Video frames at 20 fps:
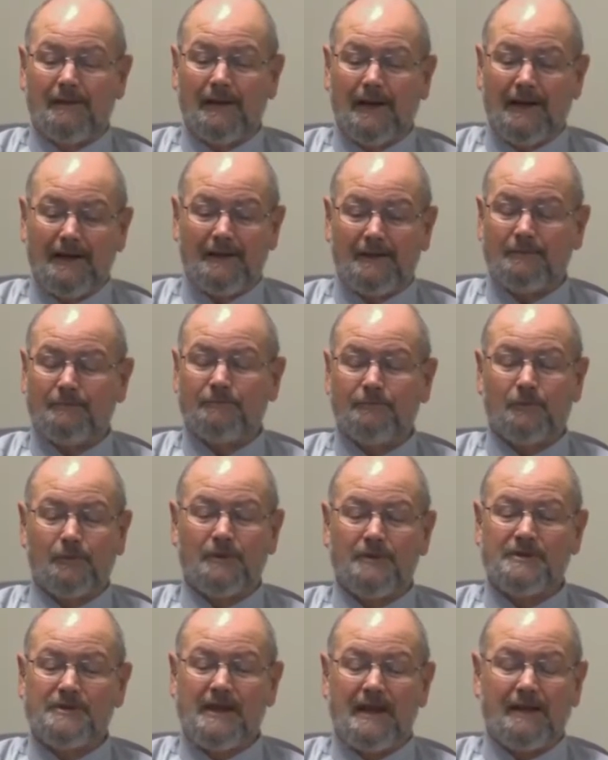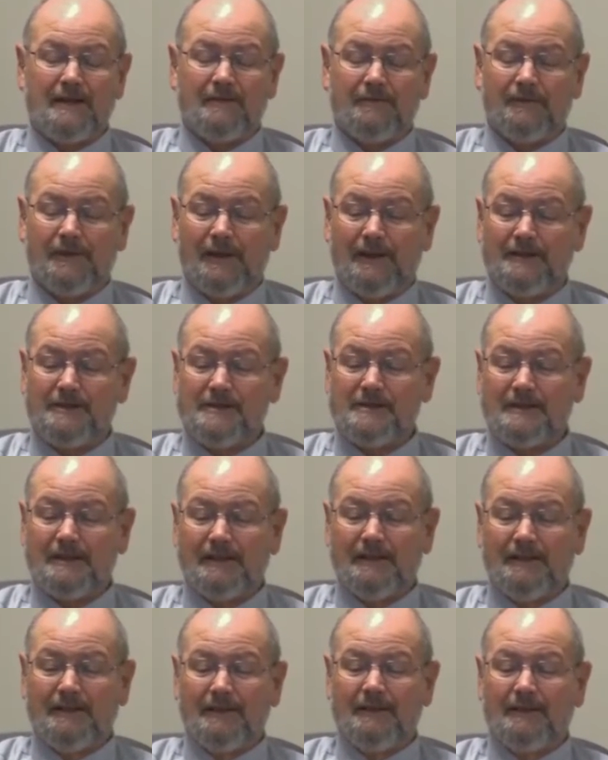item for the sacrifice.
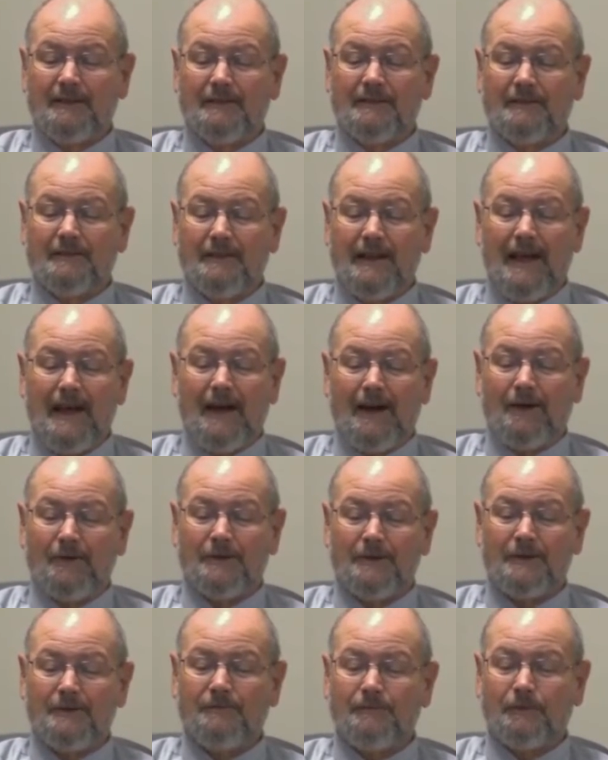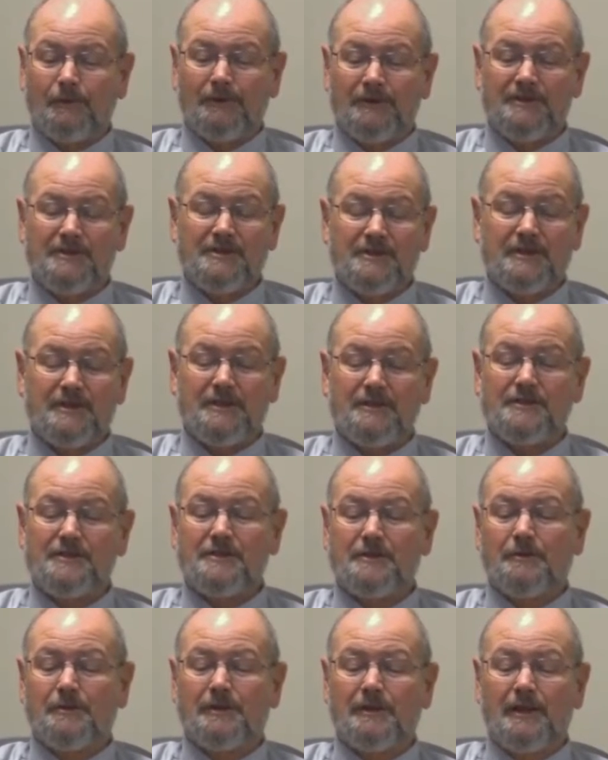Now he fully sees.
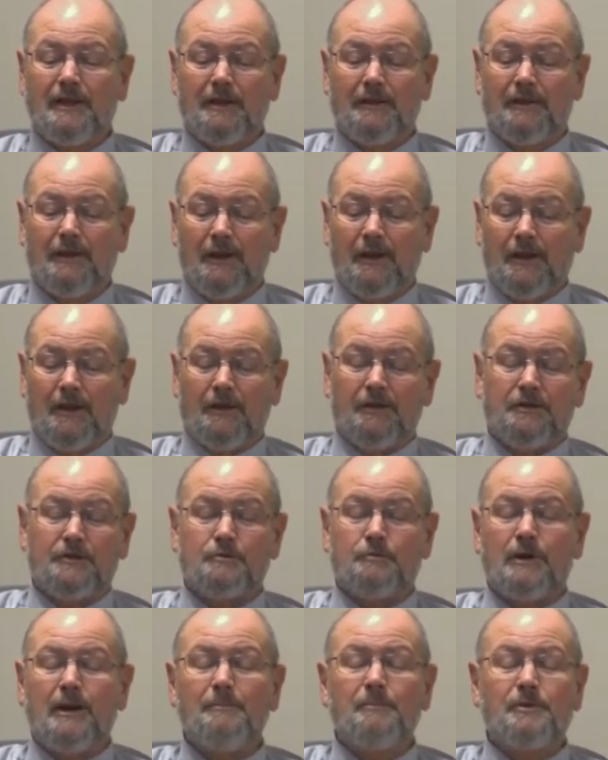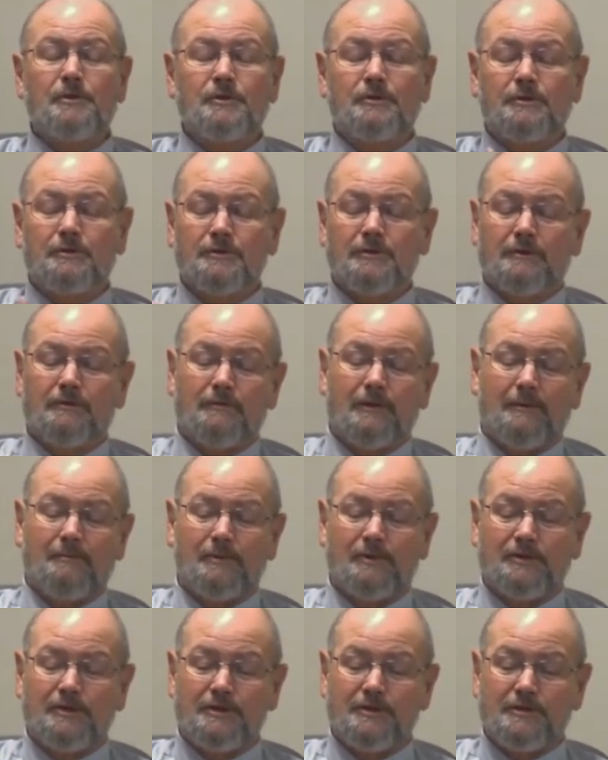So again, this
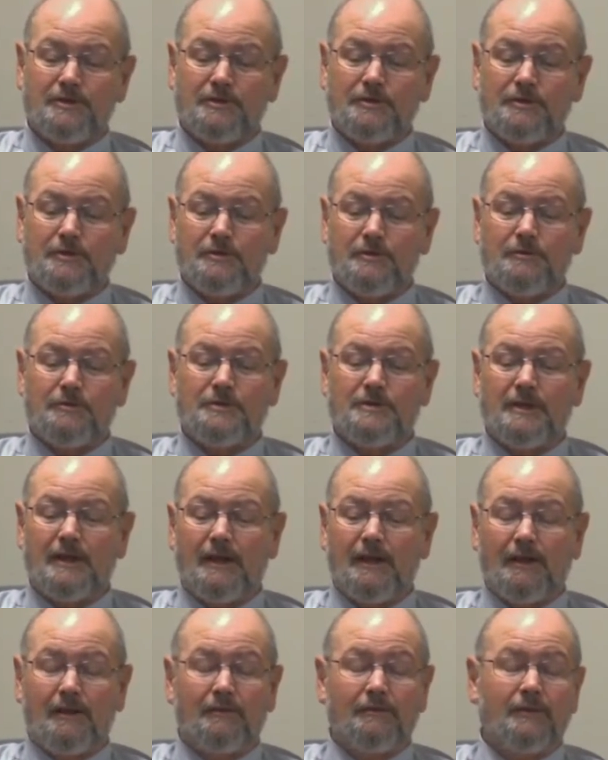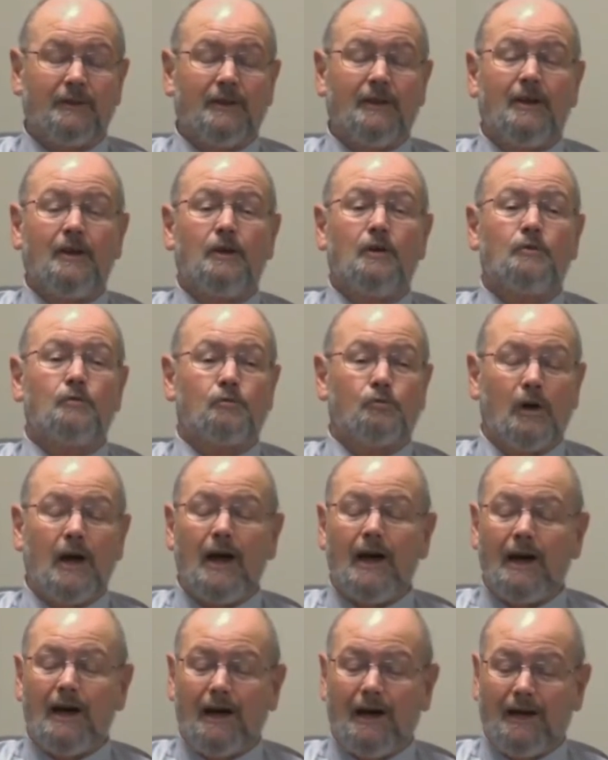repetitious use of
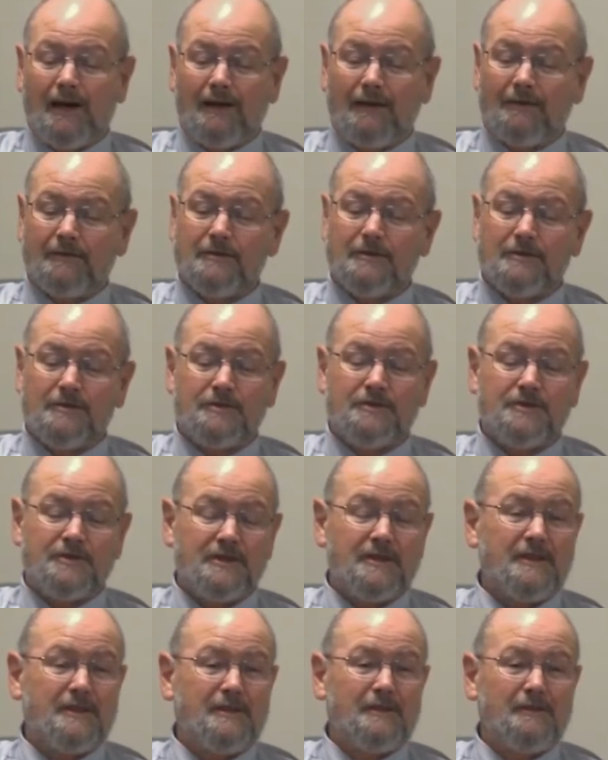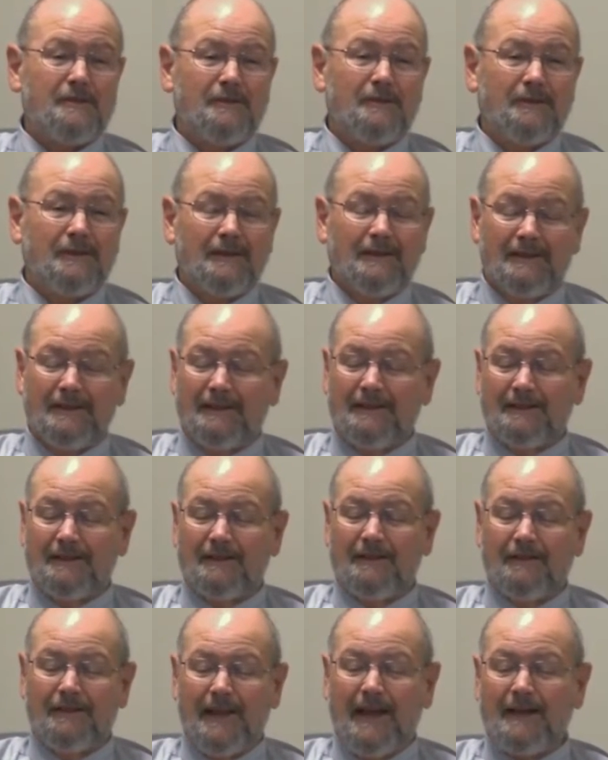ra'ah, to see
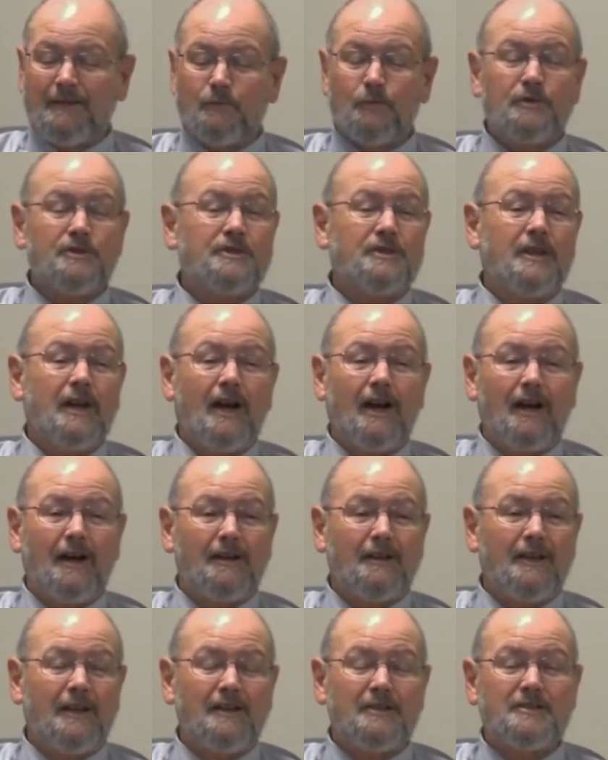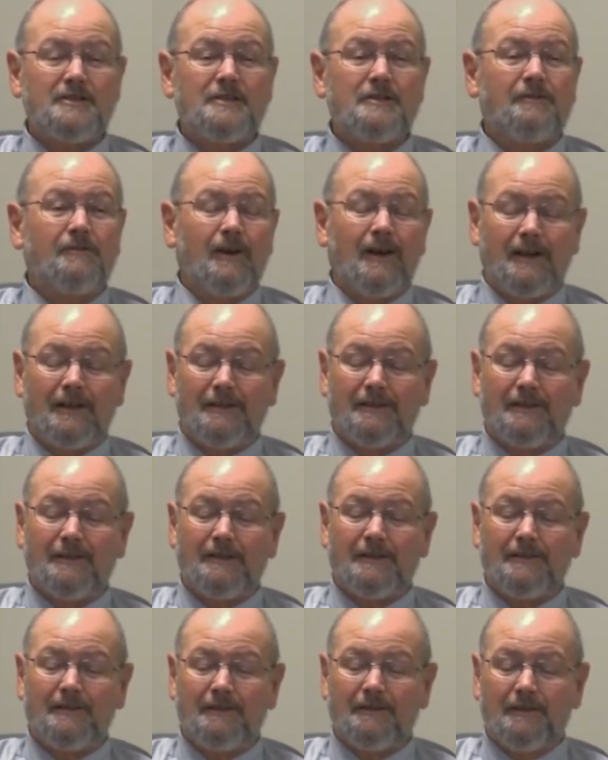that which God has
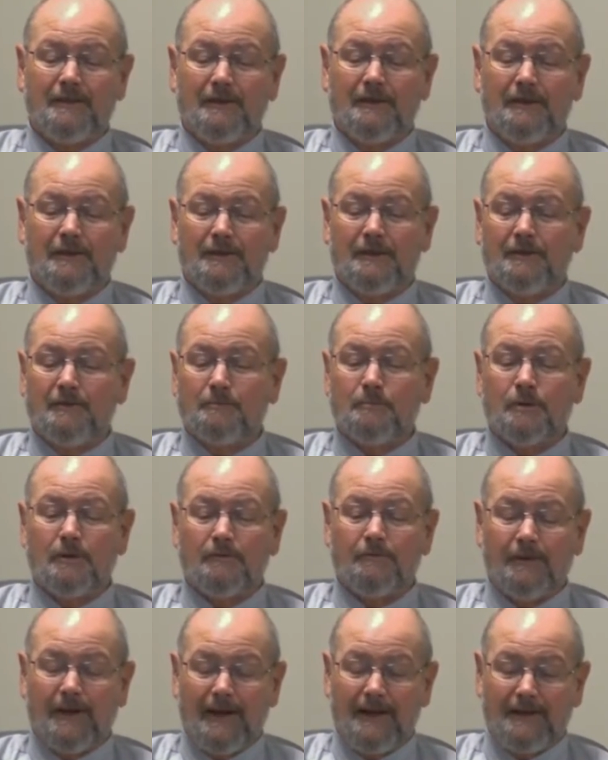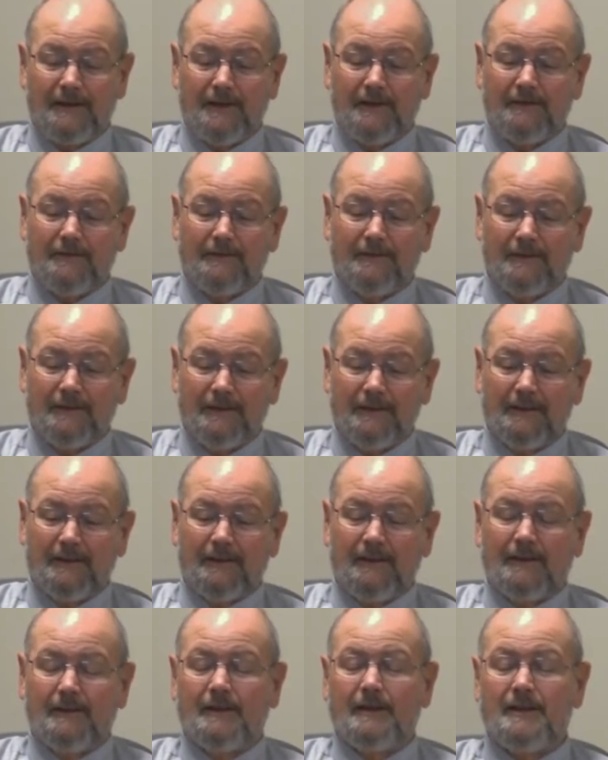divinely provided,
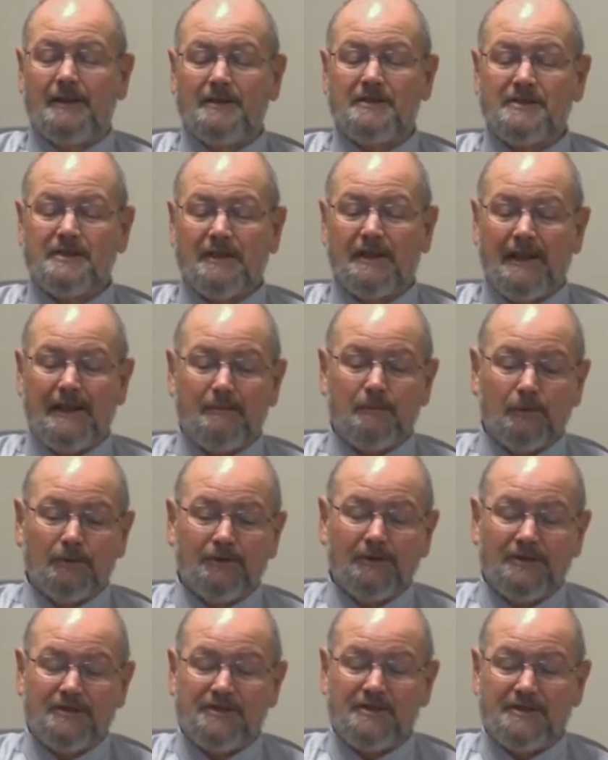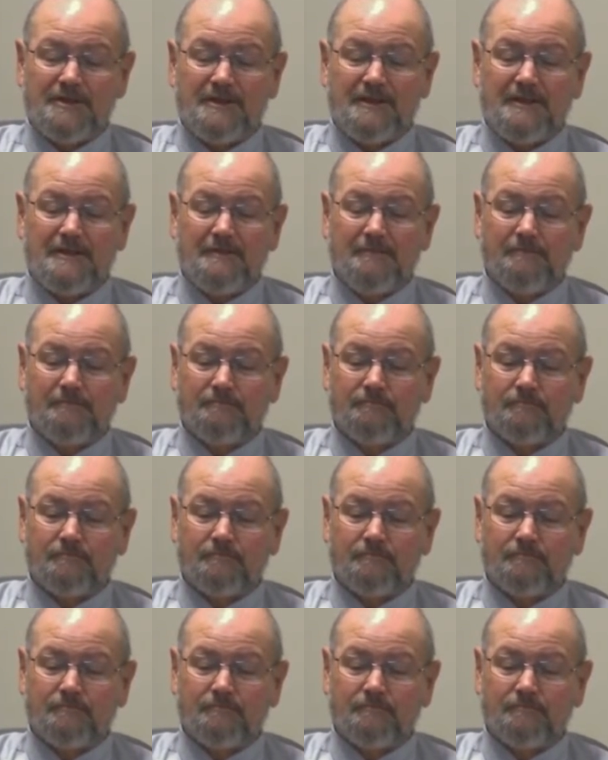he is enabled to see.